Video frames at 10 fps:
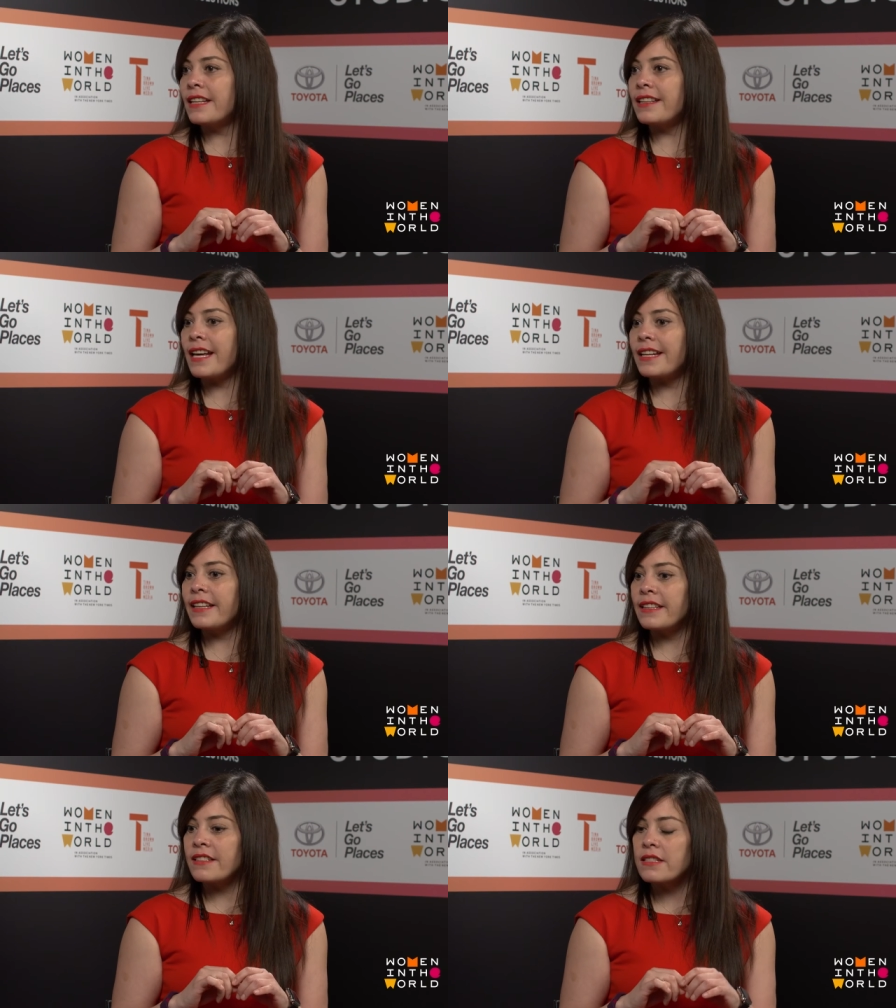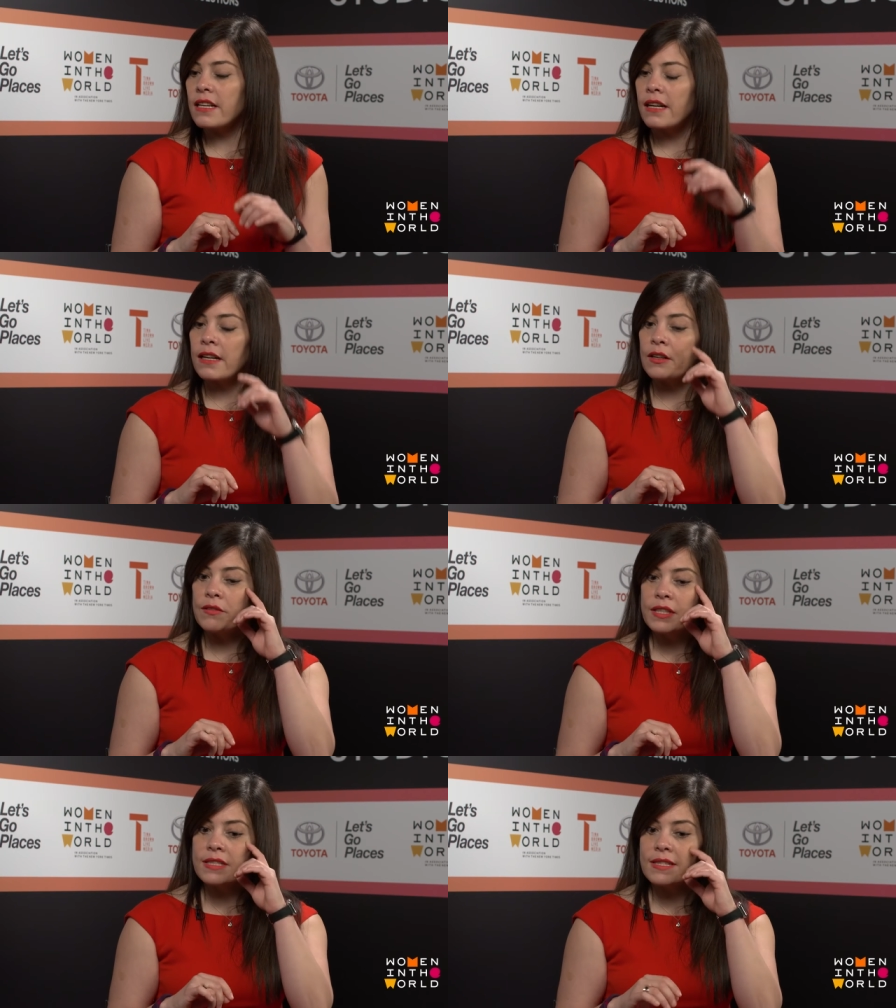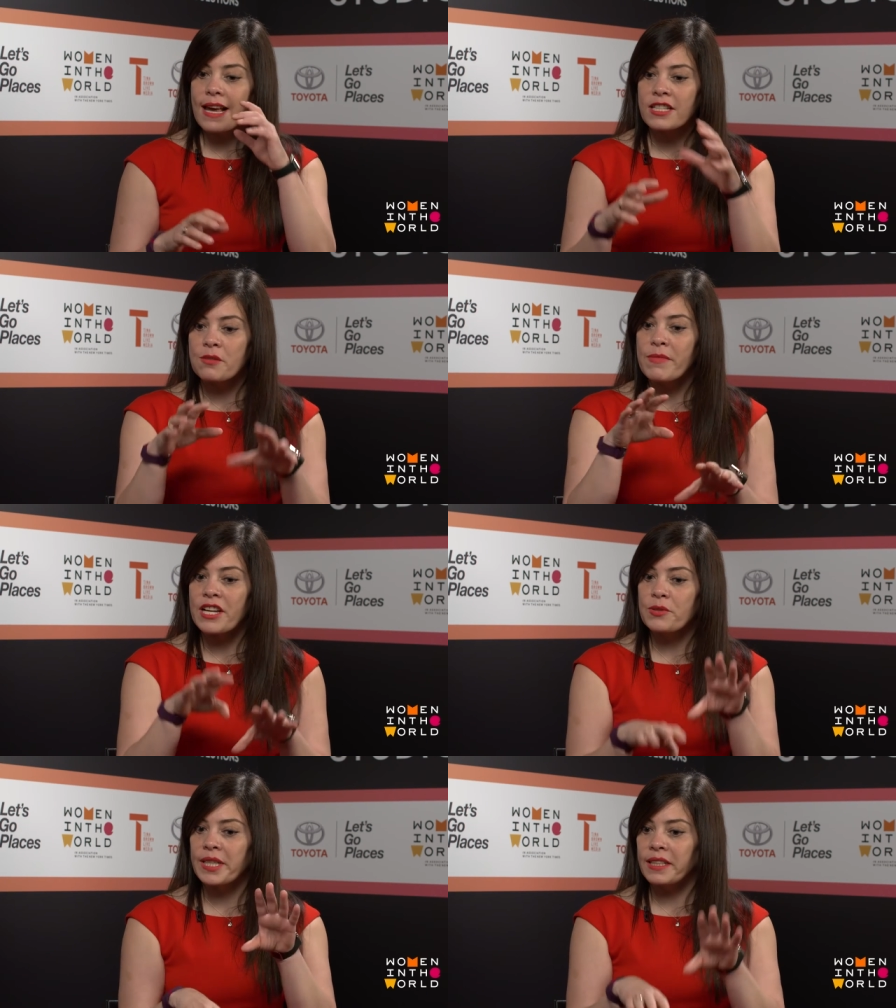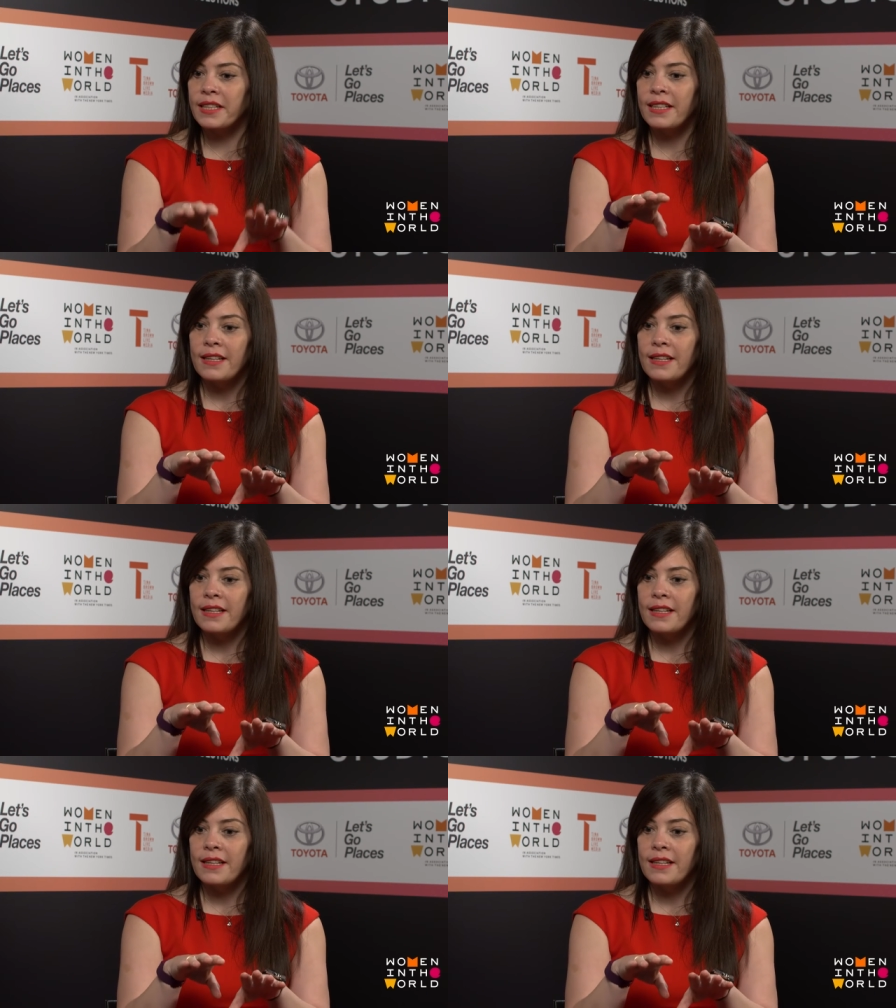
that is this asymmetric